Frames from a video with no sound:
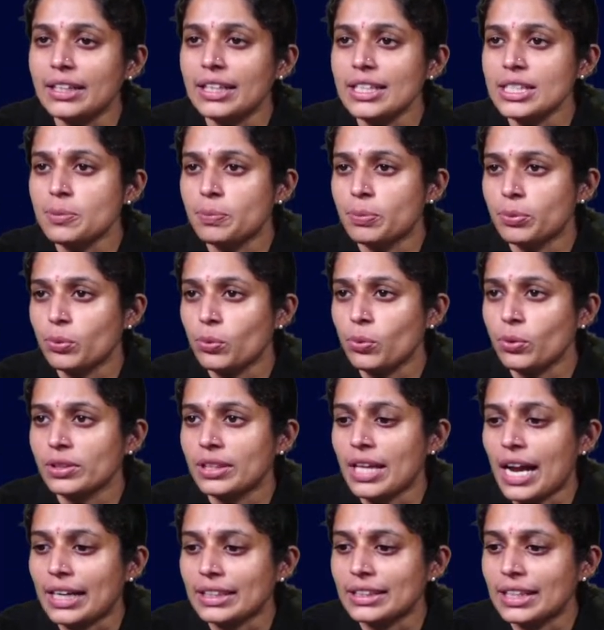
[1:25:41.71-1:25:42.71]
it is
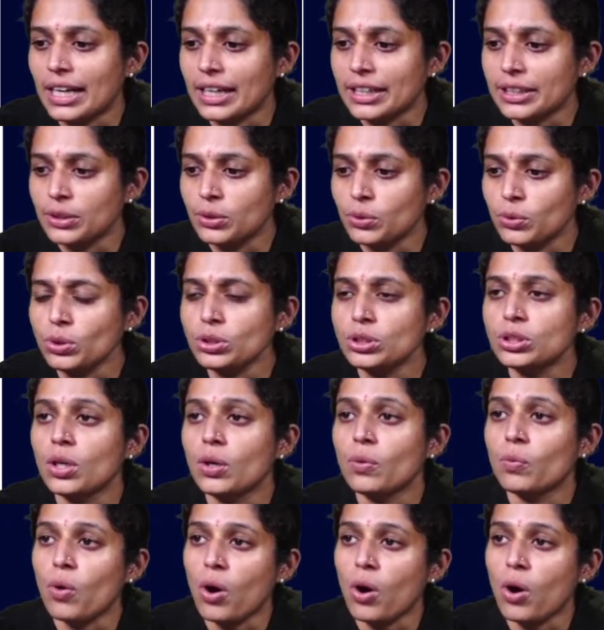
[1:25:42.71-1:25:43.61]
proved that the accused